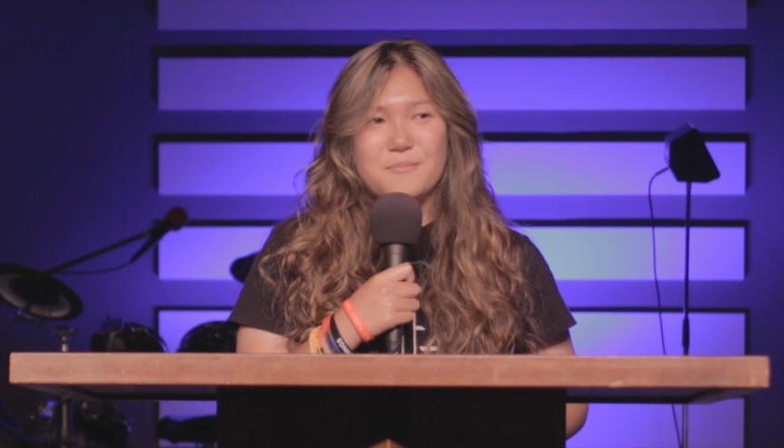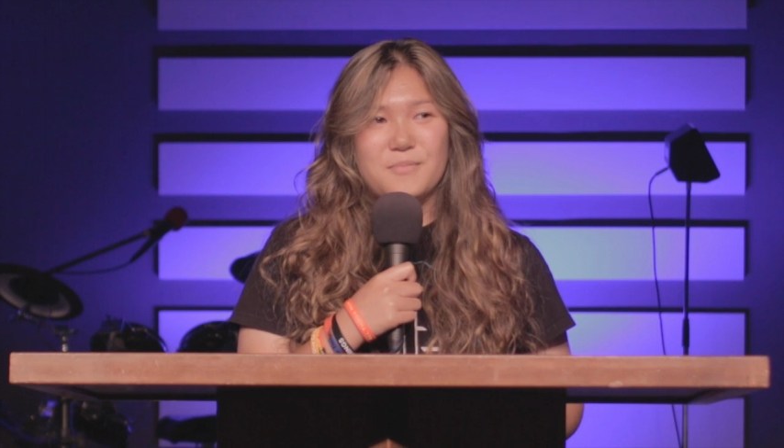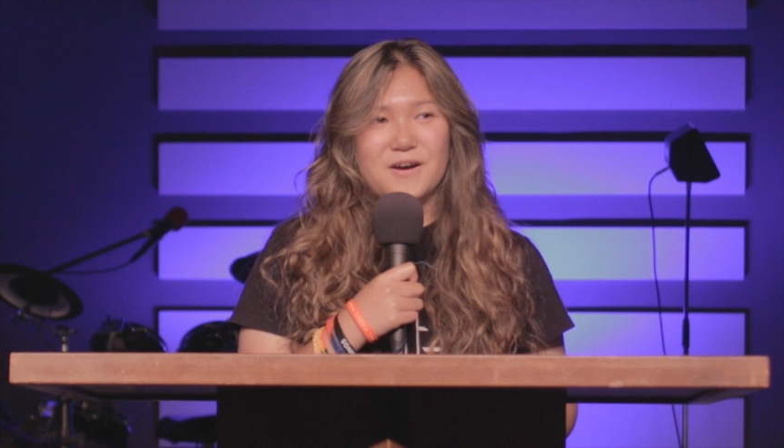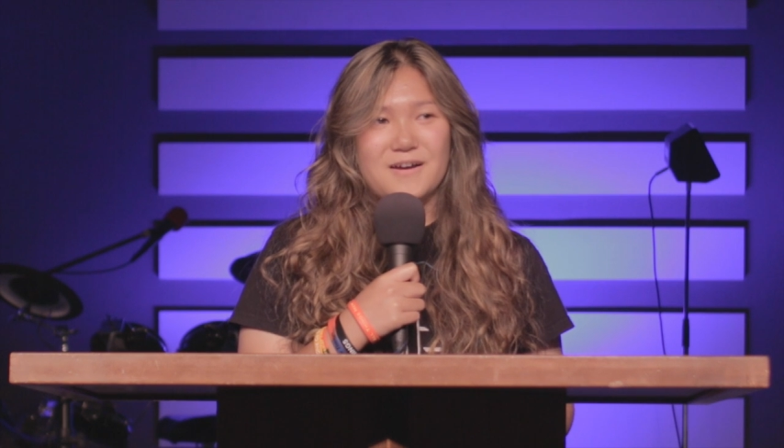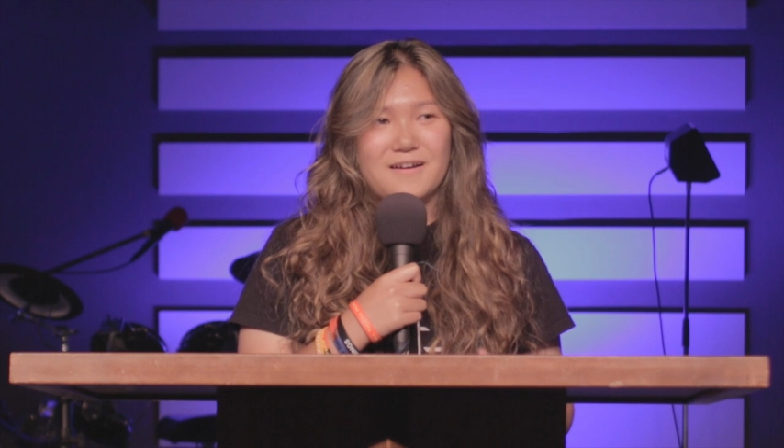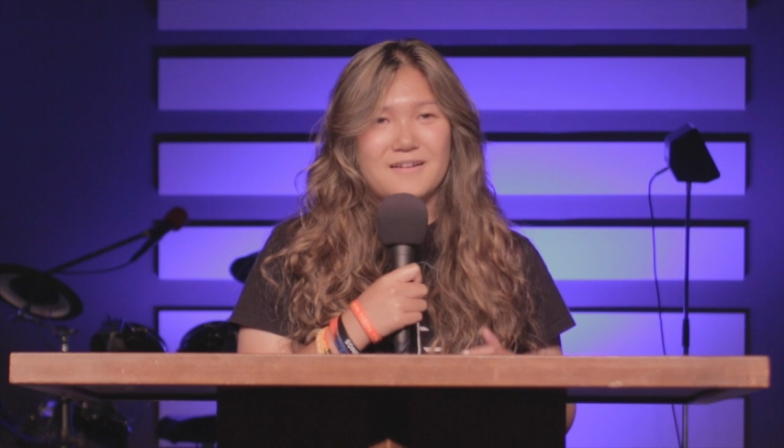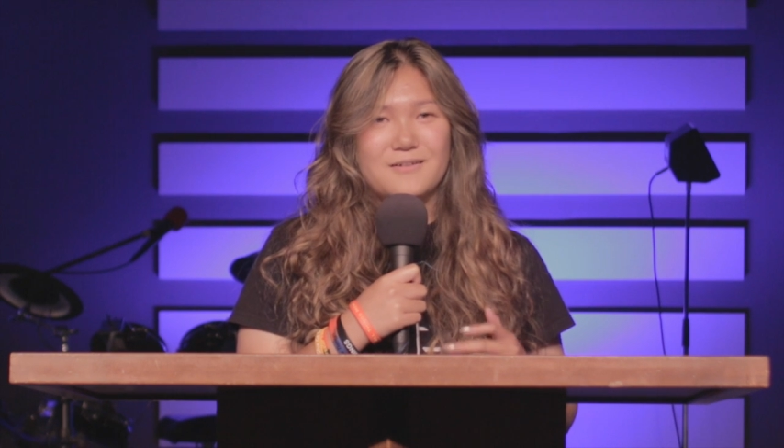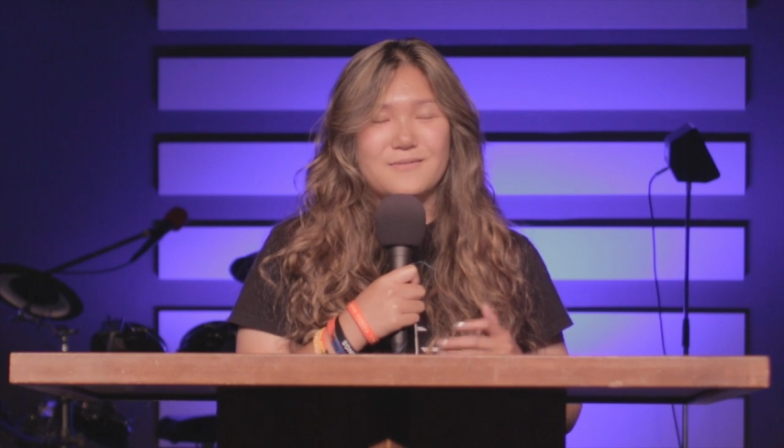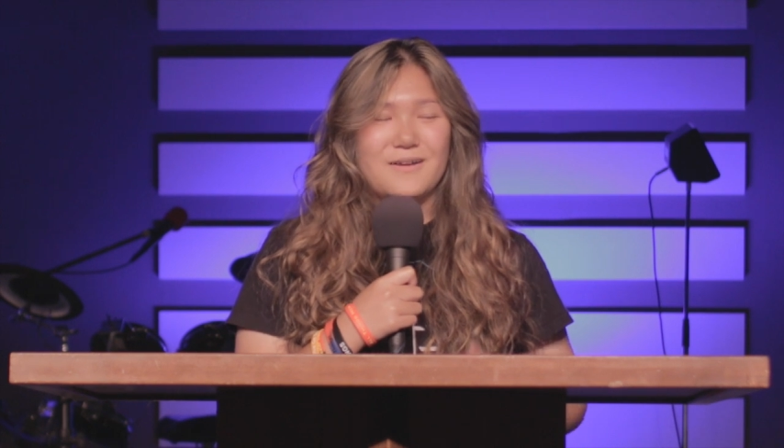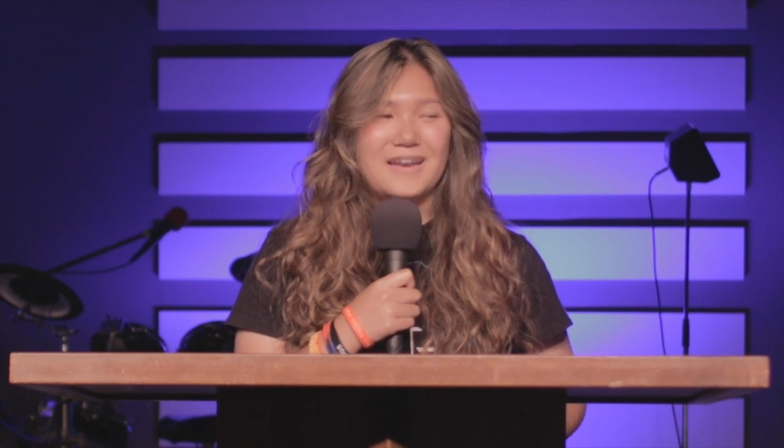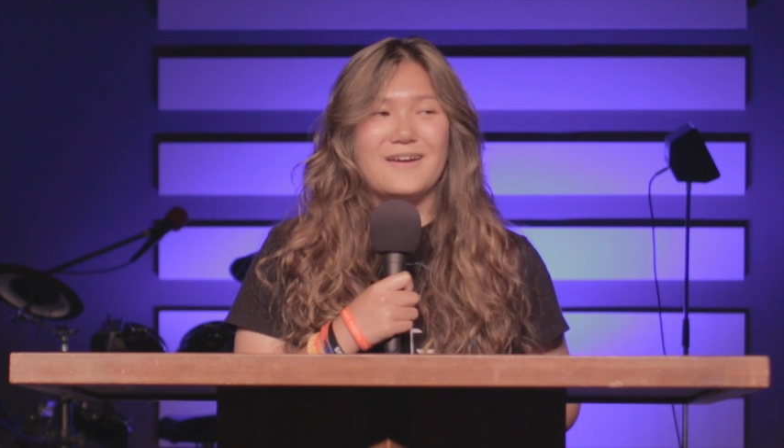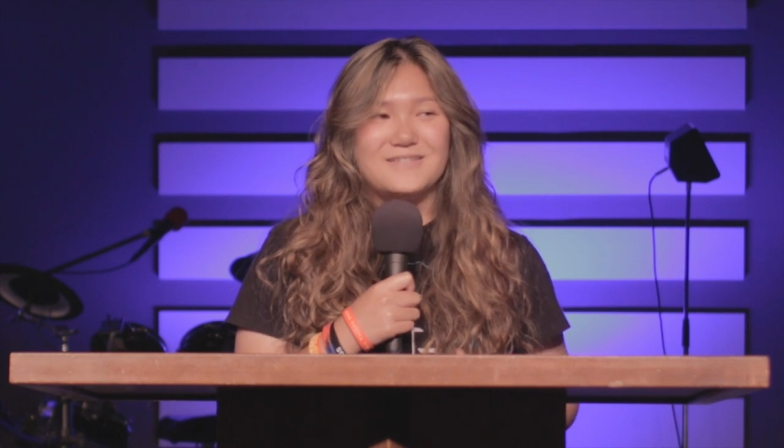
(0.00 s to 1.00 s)
but
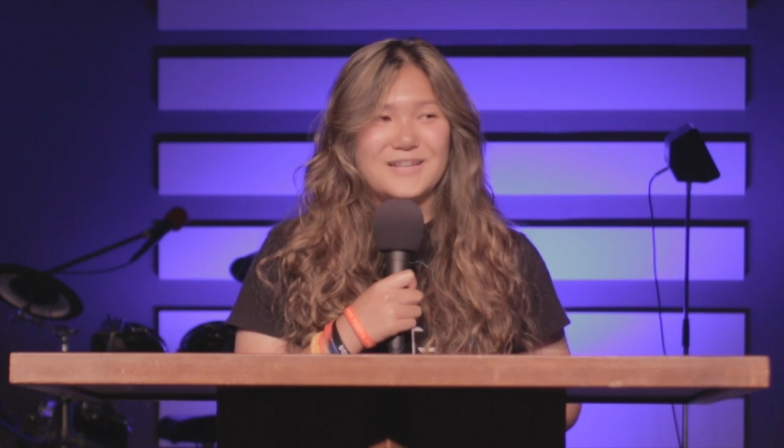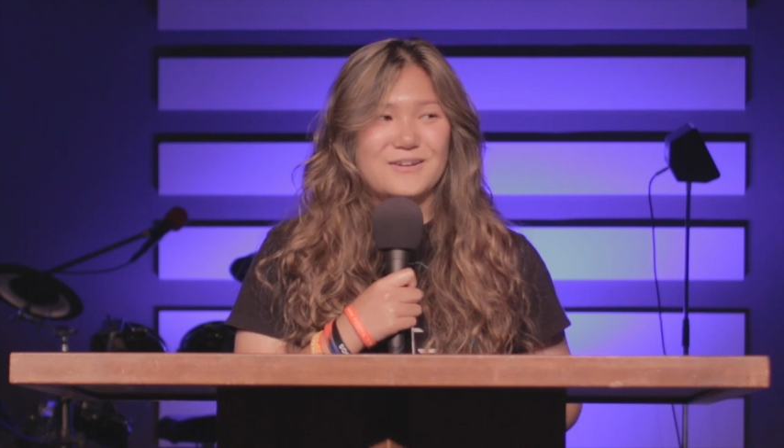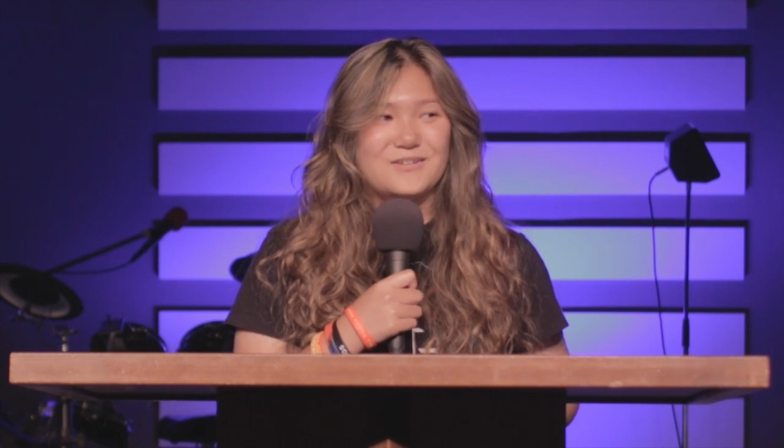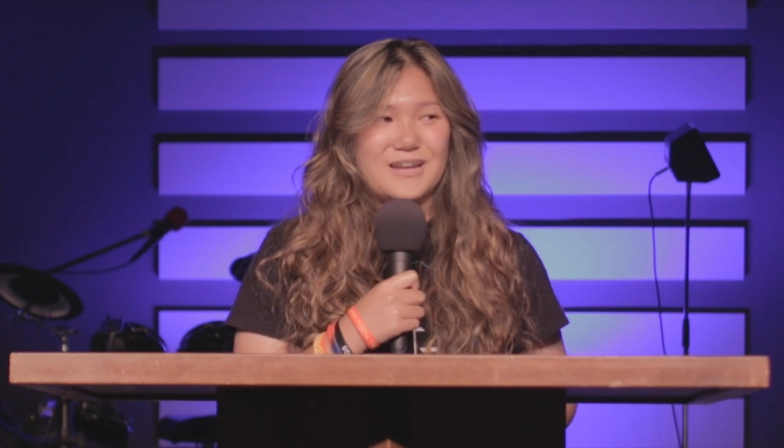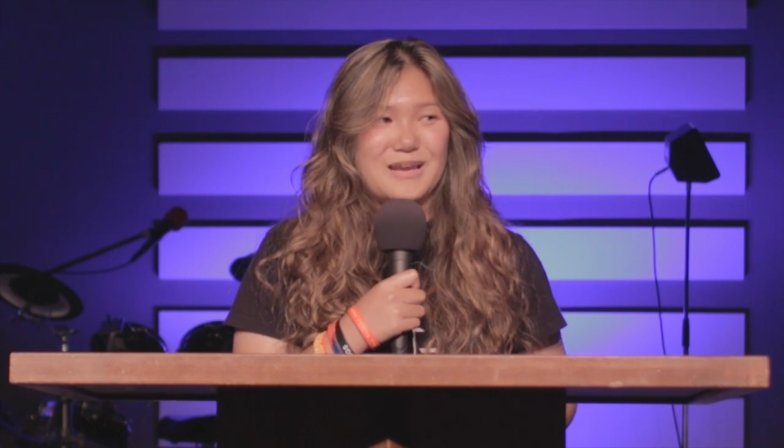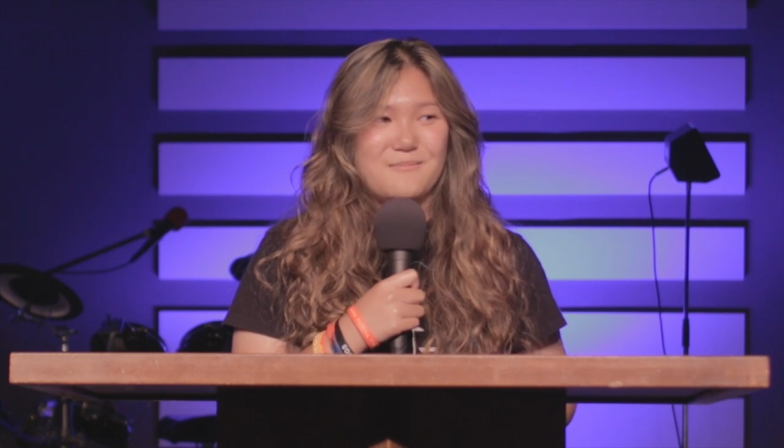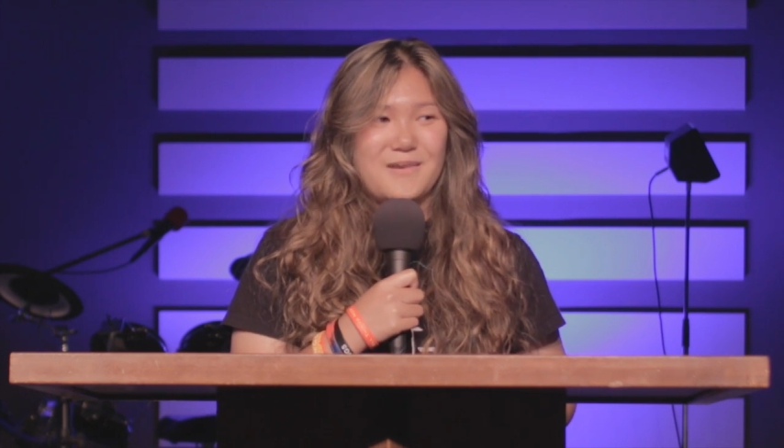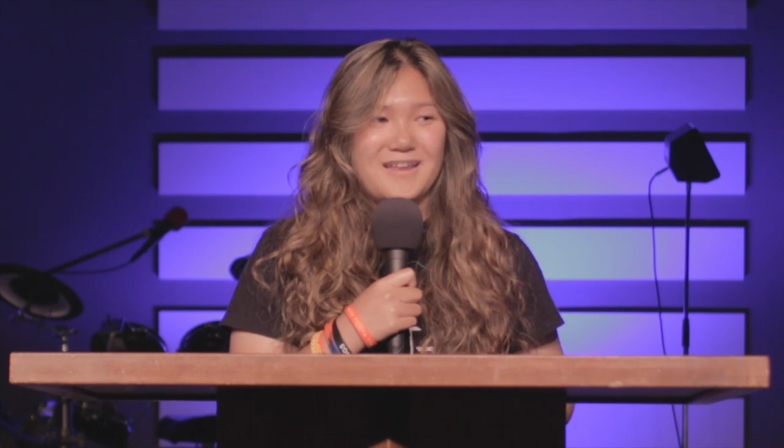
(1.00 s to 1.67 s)
right now is not your time.